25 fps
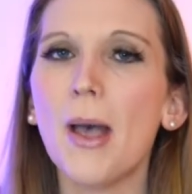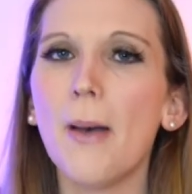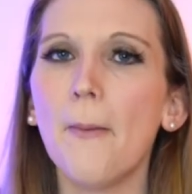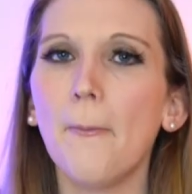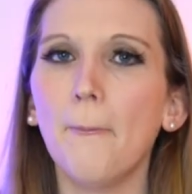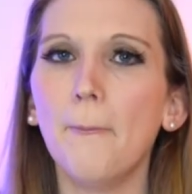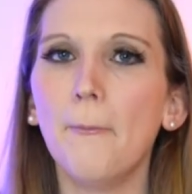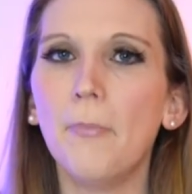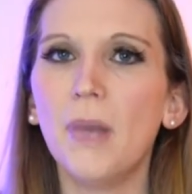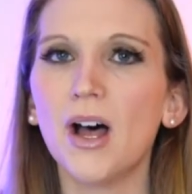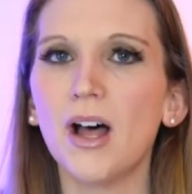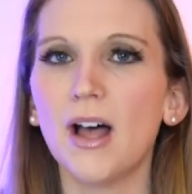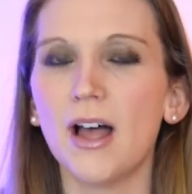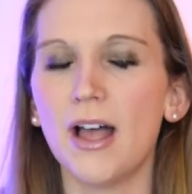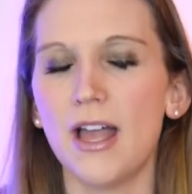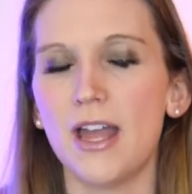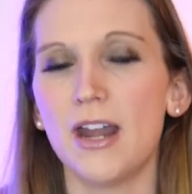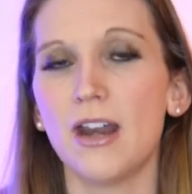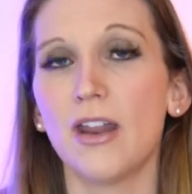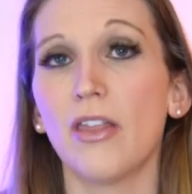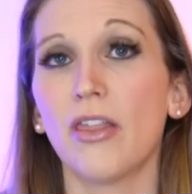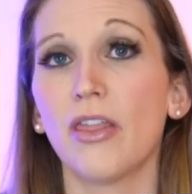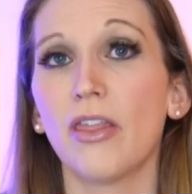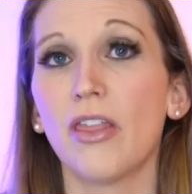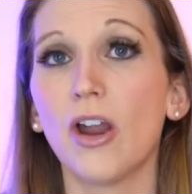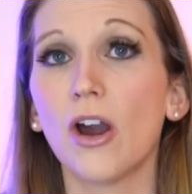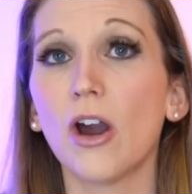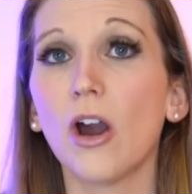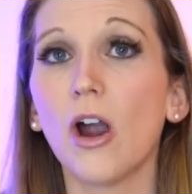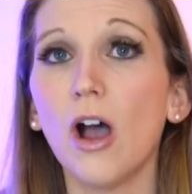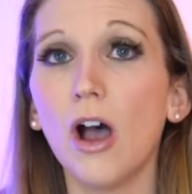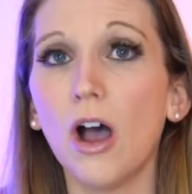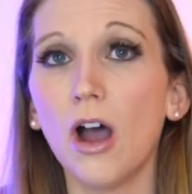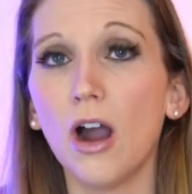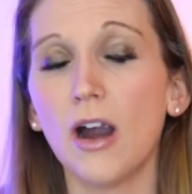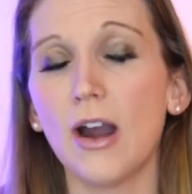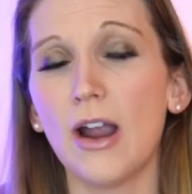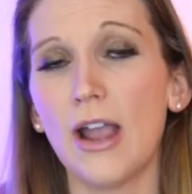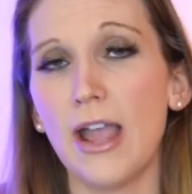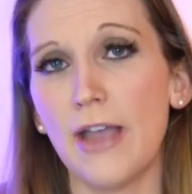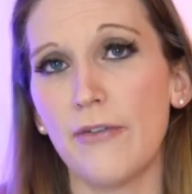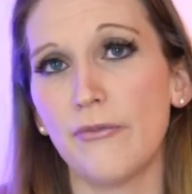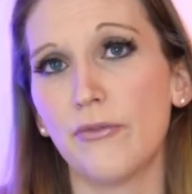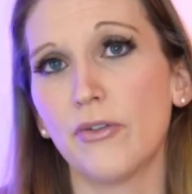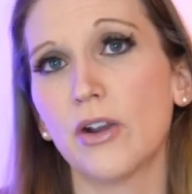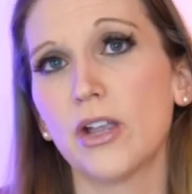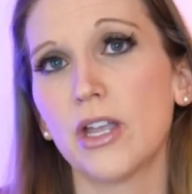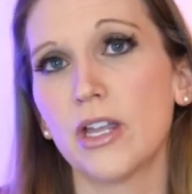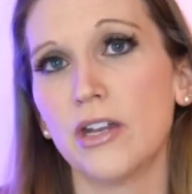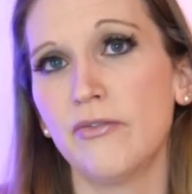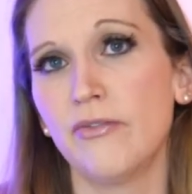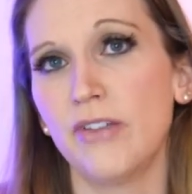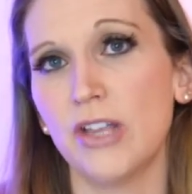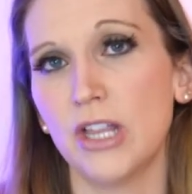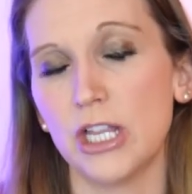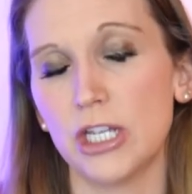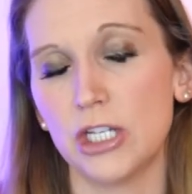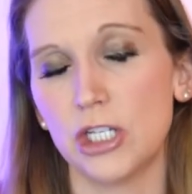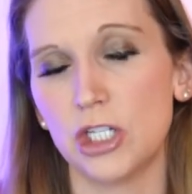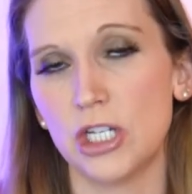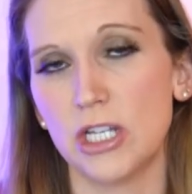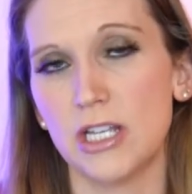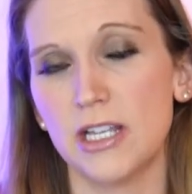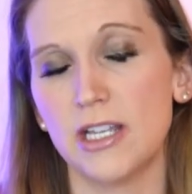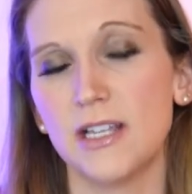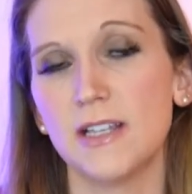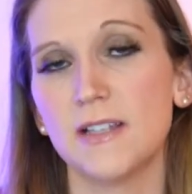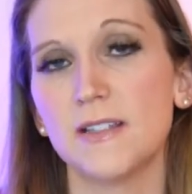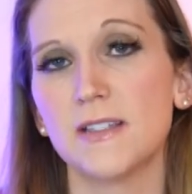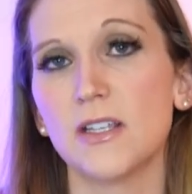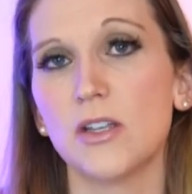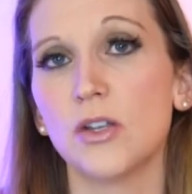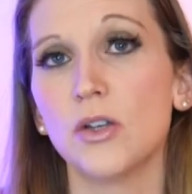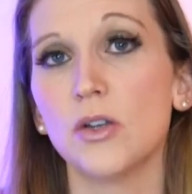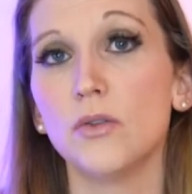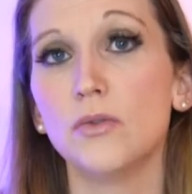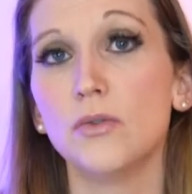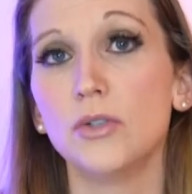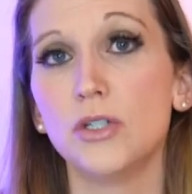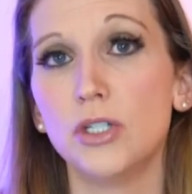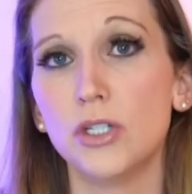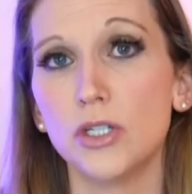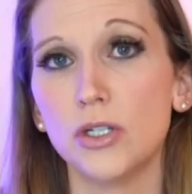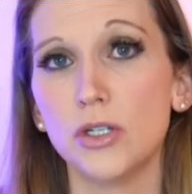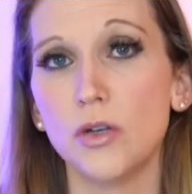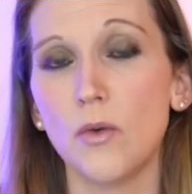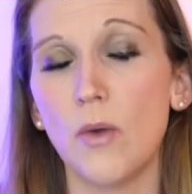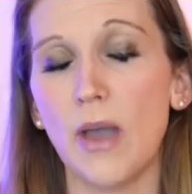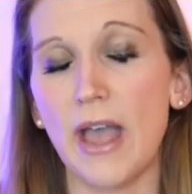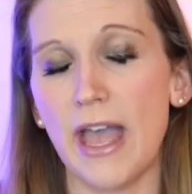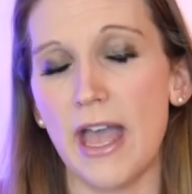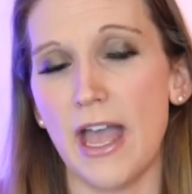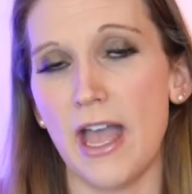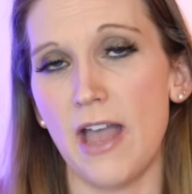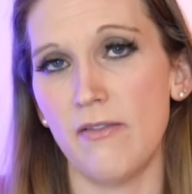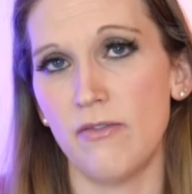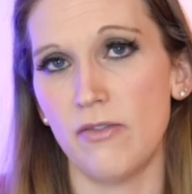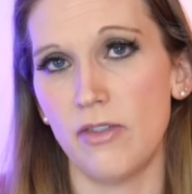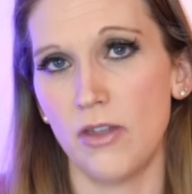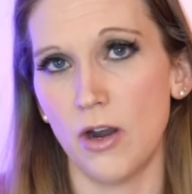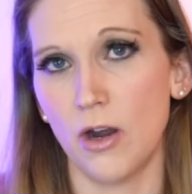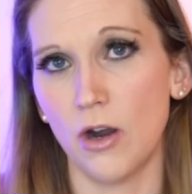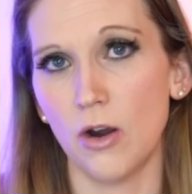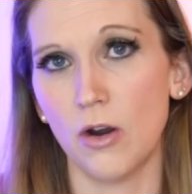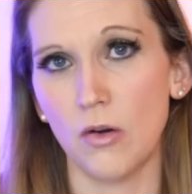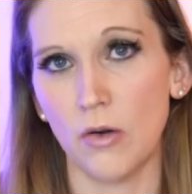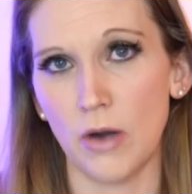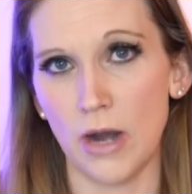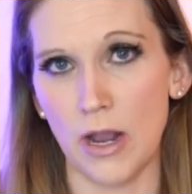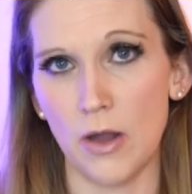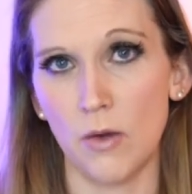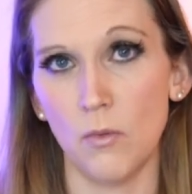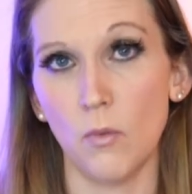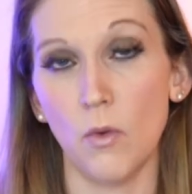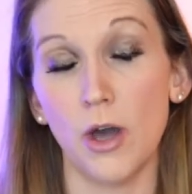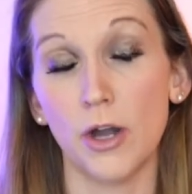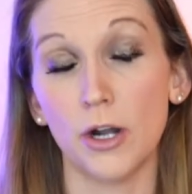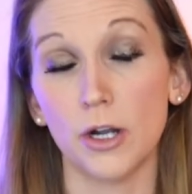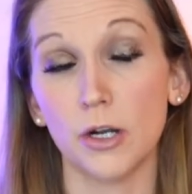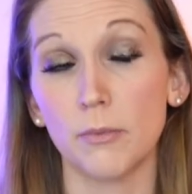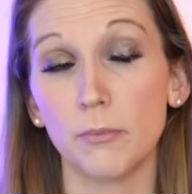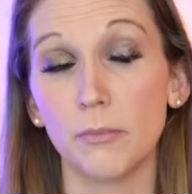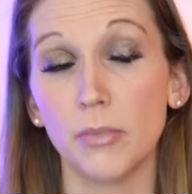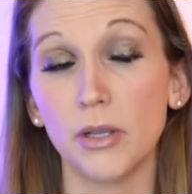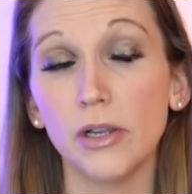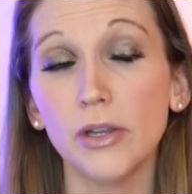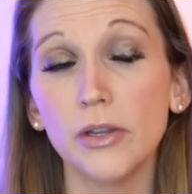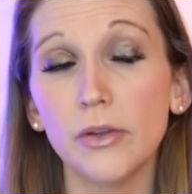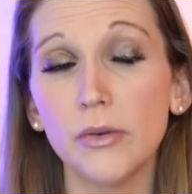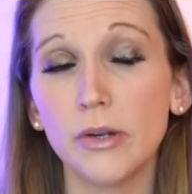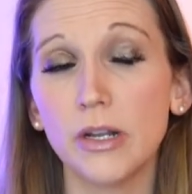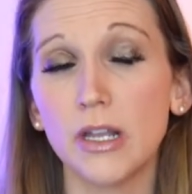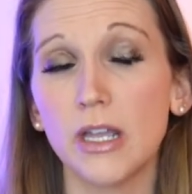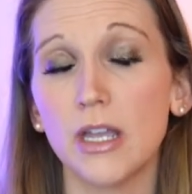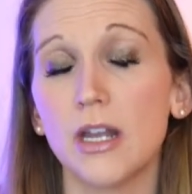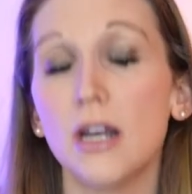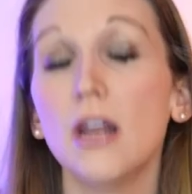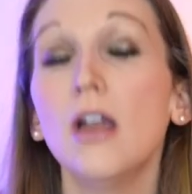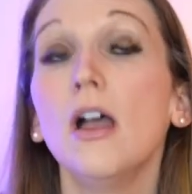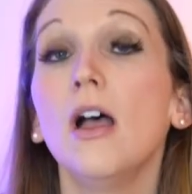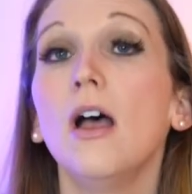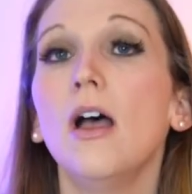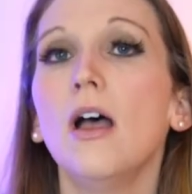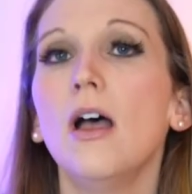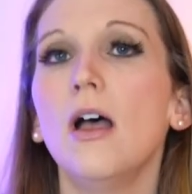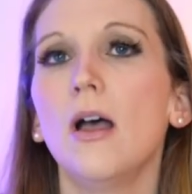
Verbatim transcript: but there are African villages who do have their groundwater polluted